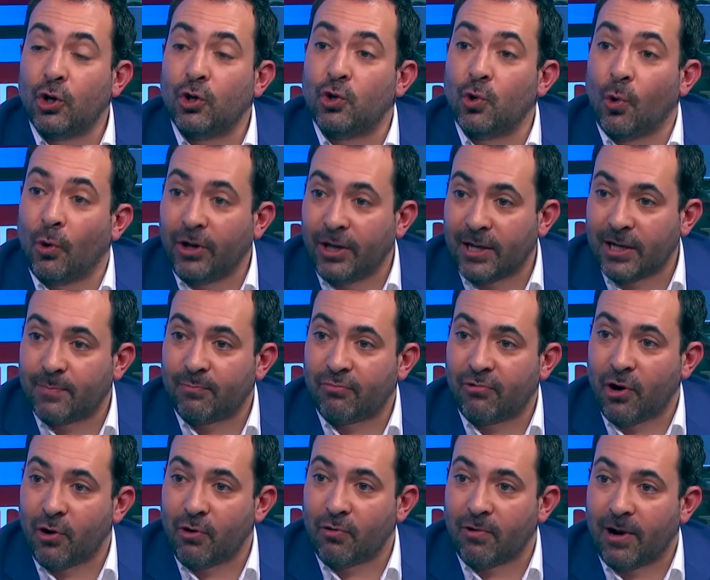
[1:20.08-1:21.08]
join this
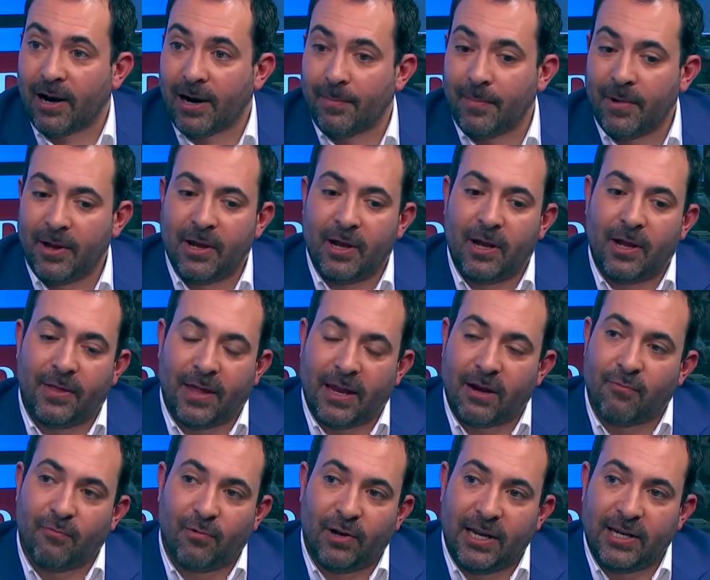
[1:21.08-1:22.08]
programme, they
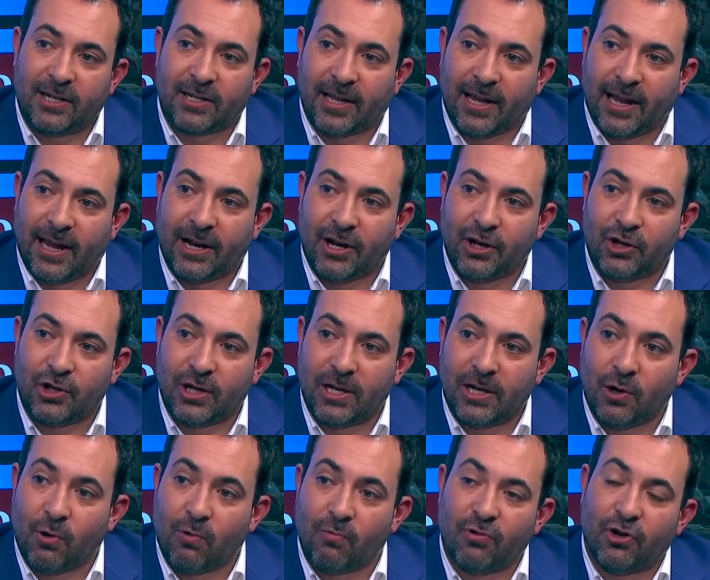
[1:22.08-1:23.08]
can release that
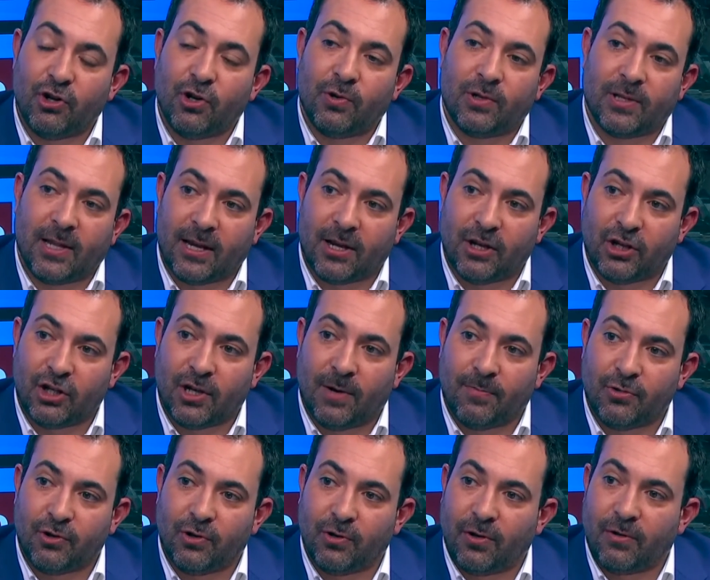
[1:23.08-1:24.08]
energy or reduce their
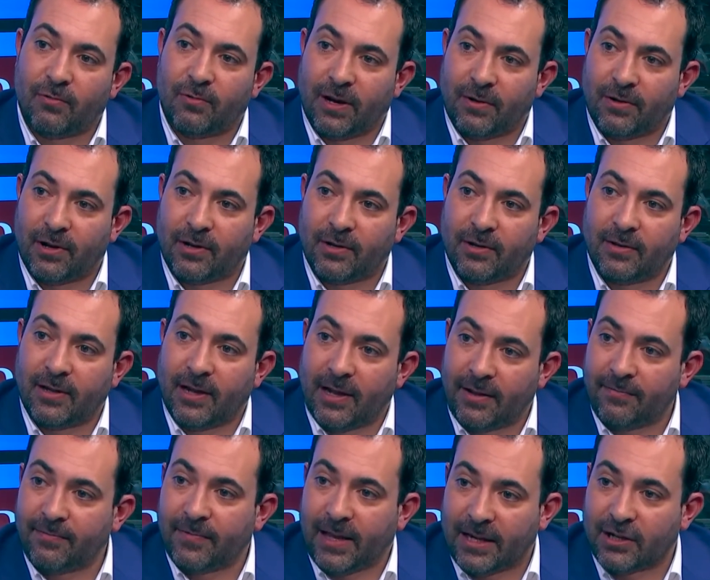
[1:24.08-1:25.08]
consumption throughout
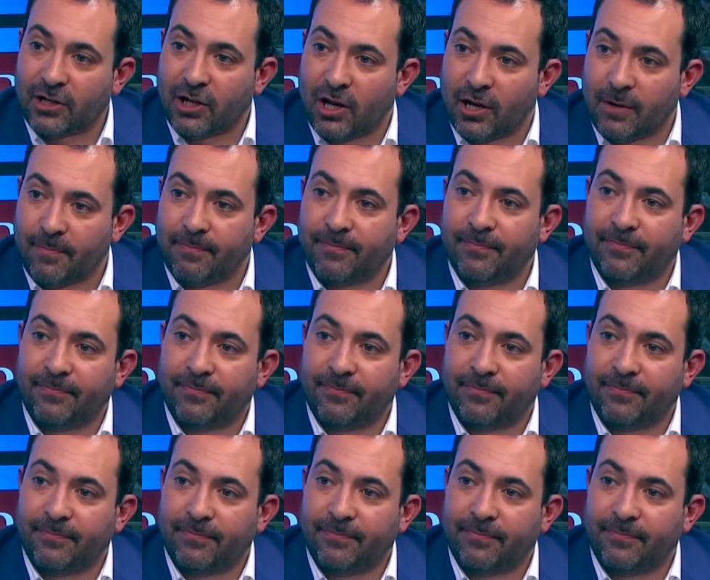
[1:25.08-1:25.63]
that time.